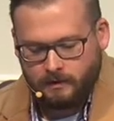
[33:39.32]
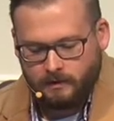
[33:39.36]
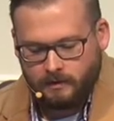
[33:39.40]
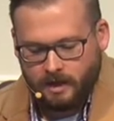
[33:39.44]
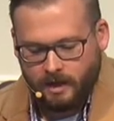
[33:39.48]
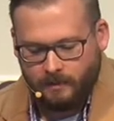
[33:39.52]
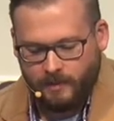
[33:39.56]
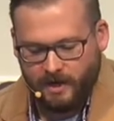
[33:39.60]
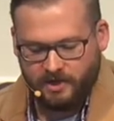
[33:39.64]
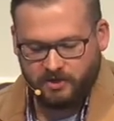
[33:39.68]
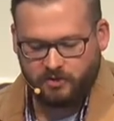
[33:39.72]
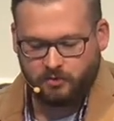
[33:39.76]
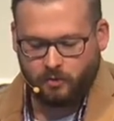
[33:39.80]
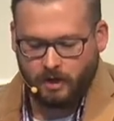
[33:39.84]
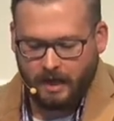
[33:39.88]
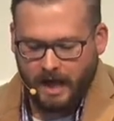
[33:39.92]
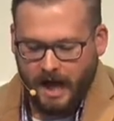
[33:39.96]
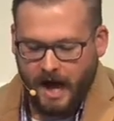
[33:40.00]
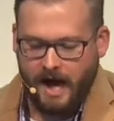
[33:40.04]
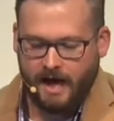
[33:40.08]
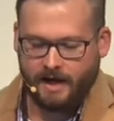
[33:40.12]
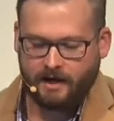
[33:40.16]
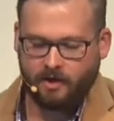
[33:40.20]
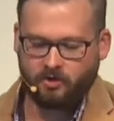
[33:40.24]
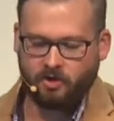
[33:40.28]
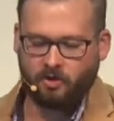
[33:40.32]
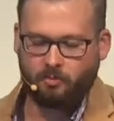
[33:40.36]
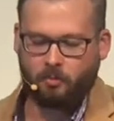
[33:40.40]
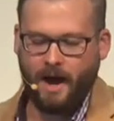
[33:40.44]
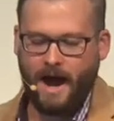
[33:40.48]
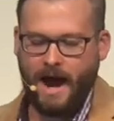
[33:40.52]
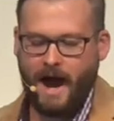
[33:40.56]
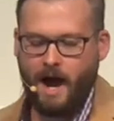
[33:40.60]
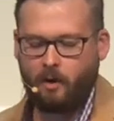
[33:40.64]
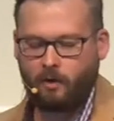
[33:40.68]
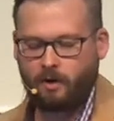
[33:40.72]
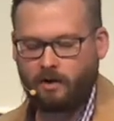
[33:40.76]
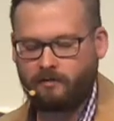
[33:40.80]
it means relying on the
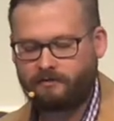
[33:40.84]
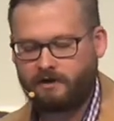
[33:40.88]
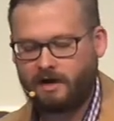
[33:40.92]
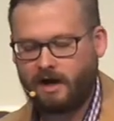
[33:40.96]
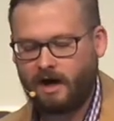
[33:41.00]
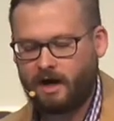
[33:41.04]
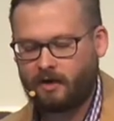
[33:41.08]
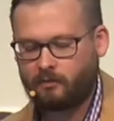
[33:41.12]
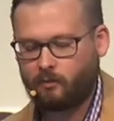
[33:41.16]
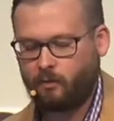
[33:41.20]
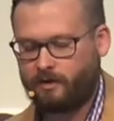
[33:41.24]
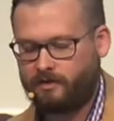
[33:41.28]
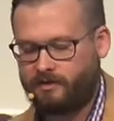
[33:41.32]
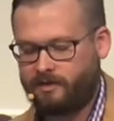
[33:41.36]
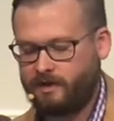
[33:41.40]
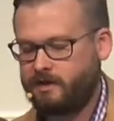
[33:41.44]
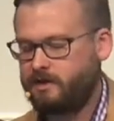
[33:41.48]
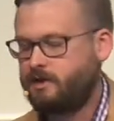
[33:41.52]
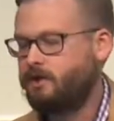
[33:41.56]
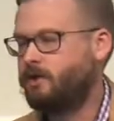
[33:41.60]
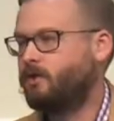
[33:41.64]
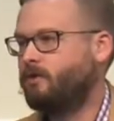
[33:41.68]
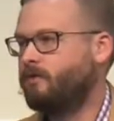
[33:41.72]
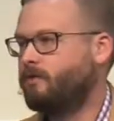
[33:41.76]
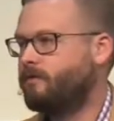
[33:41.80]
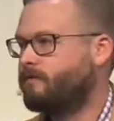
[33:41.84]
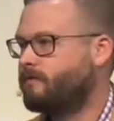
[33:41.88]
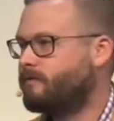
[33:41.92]
power of God within you.